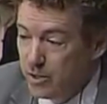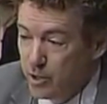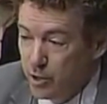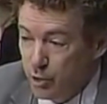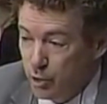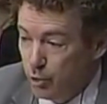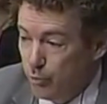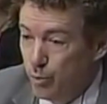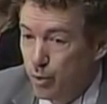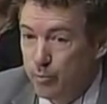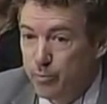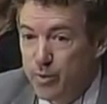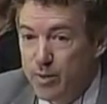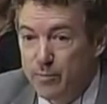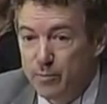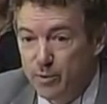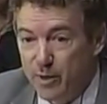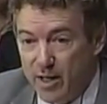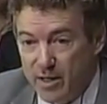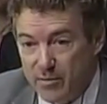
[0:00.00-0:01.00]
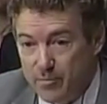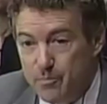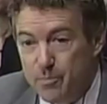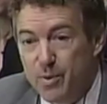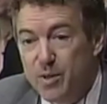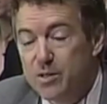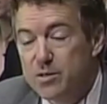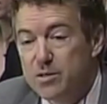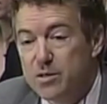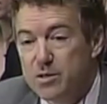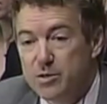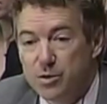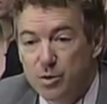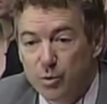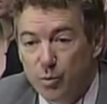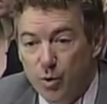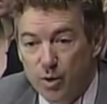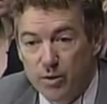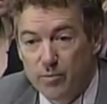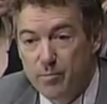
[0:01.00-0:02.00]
You put people out of business who want to